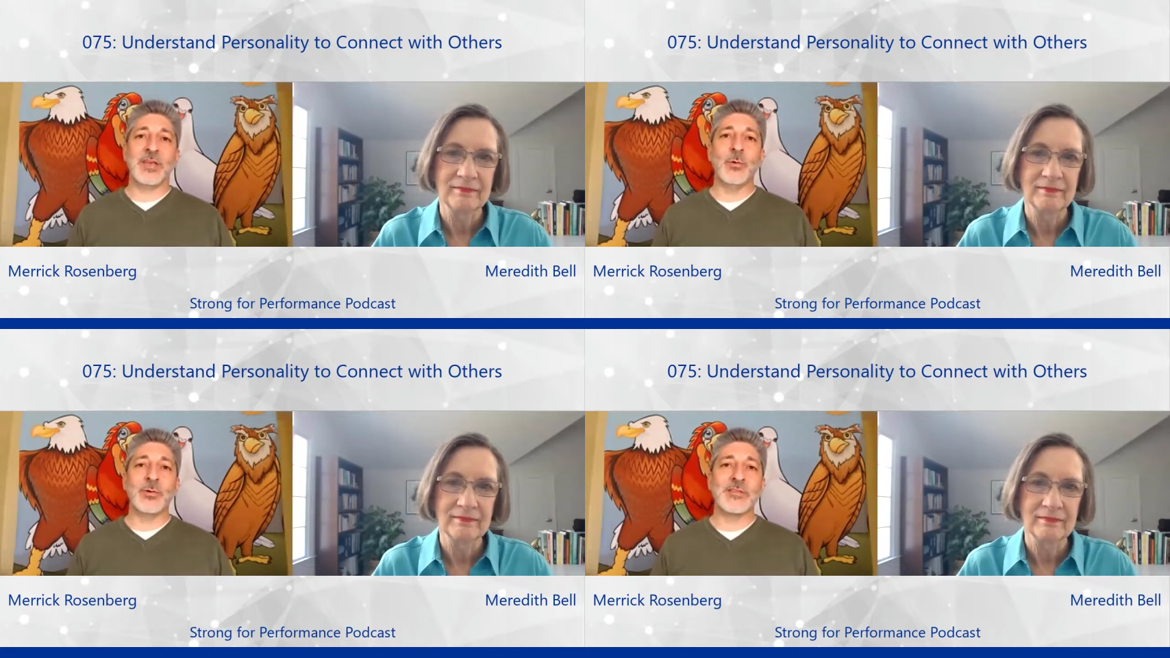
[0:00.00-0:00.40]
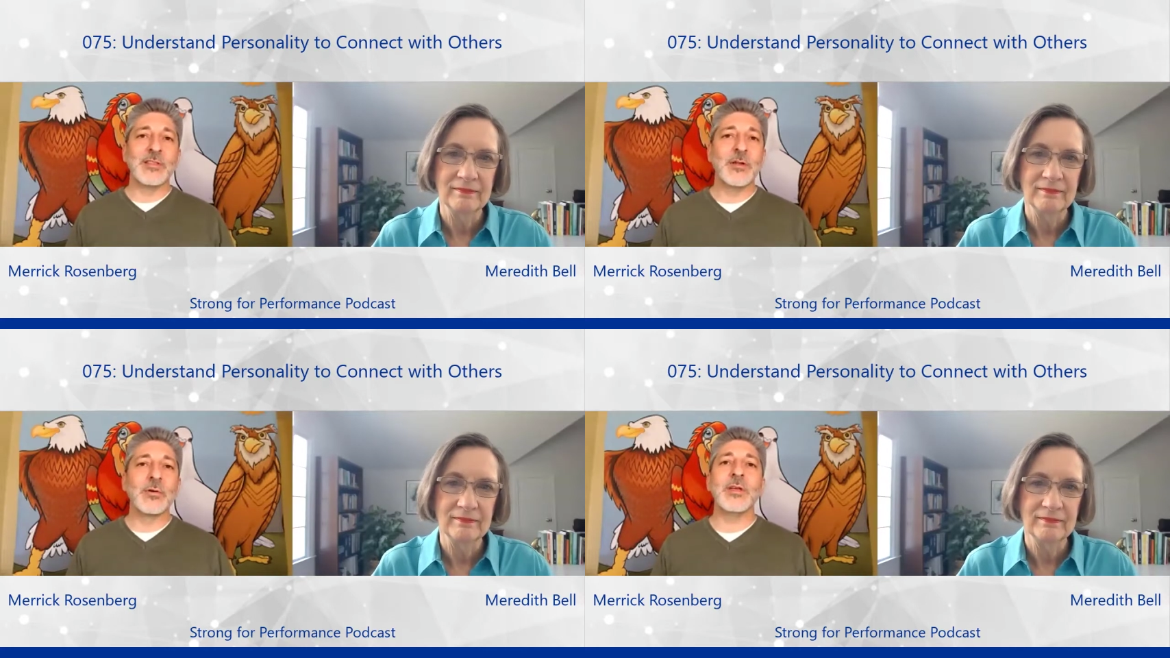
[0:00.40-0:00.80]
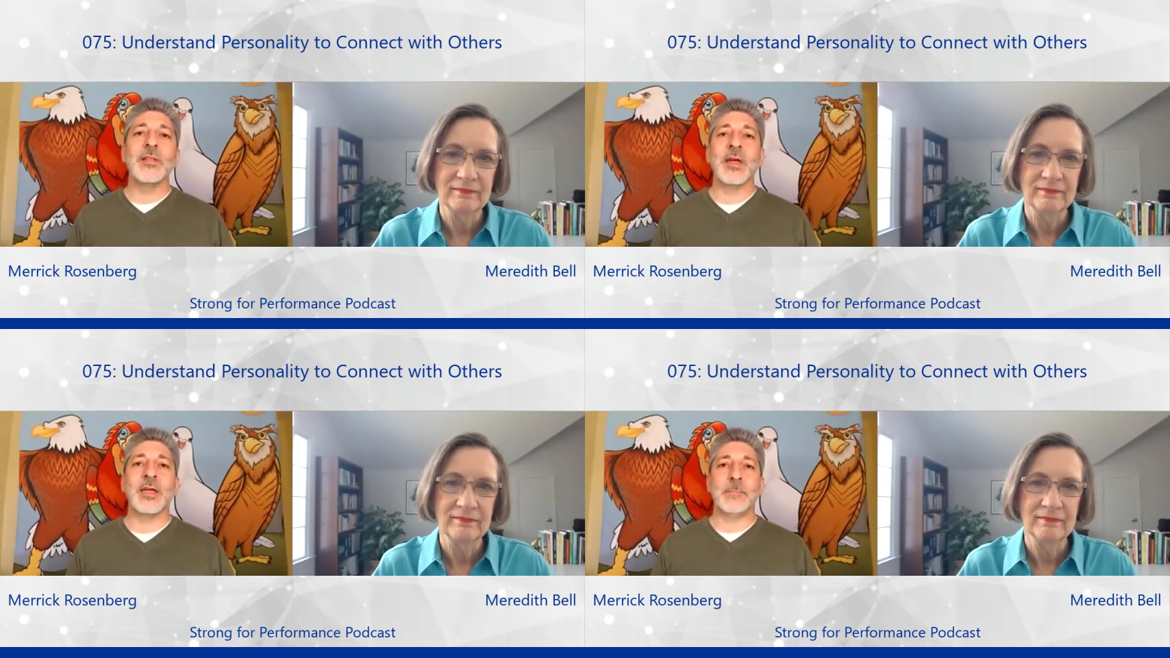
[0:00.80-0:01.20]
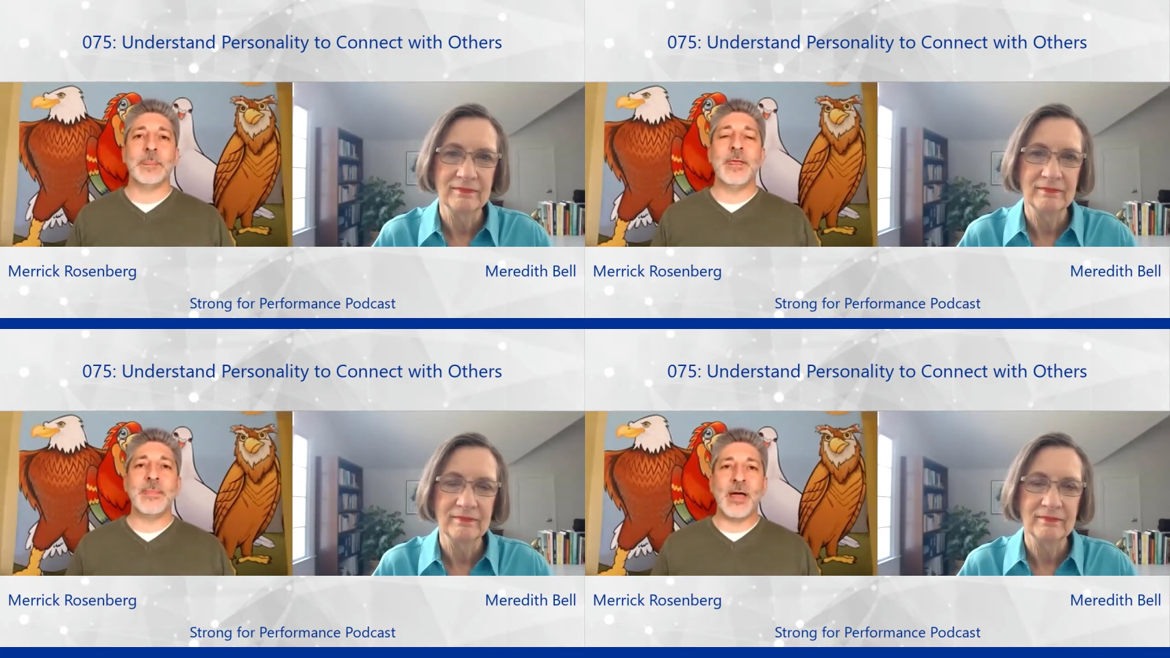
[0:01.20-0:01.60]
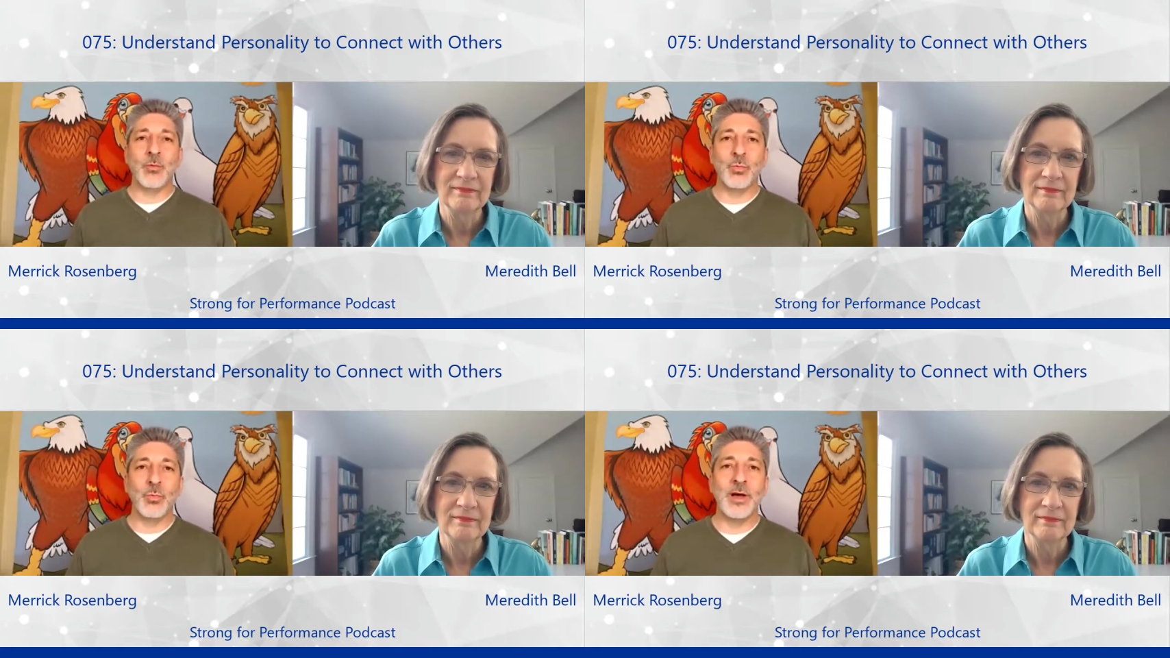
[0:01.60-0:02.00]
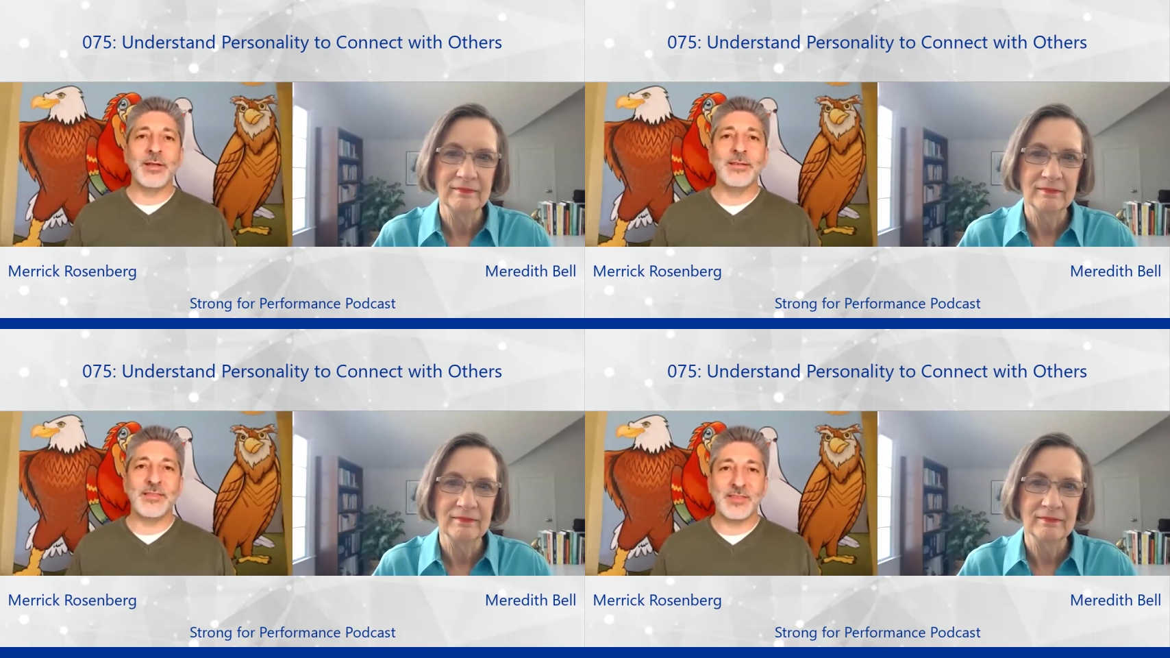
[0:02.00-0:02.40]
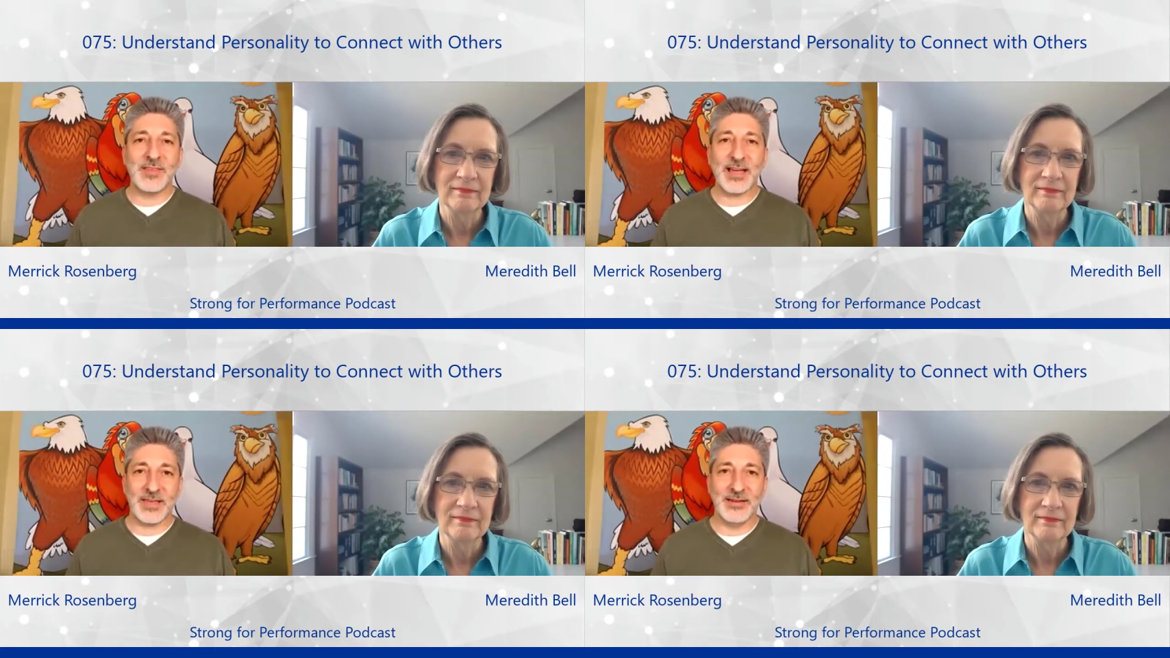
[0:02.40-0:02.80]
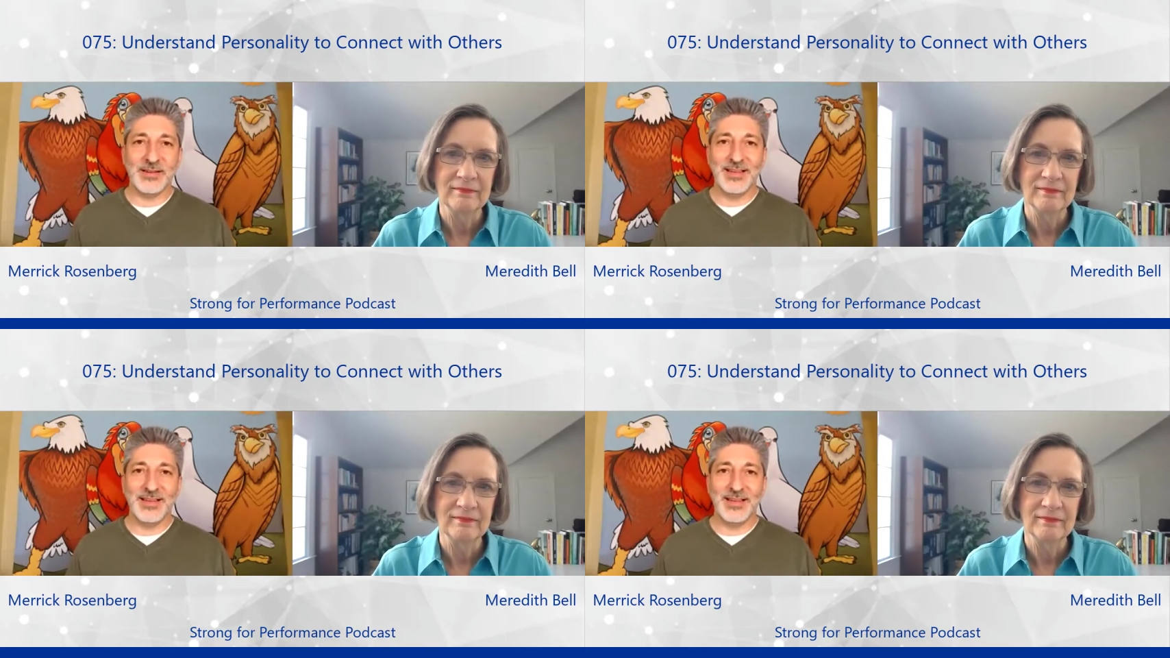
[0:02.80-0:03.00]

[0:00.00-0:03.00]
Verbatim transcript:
Speaker 1: it was literally like in that 1 second,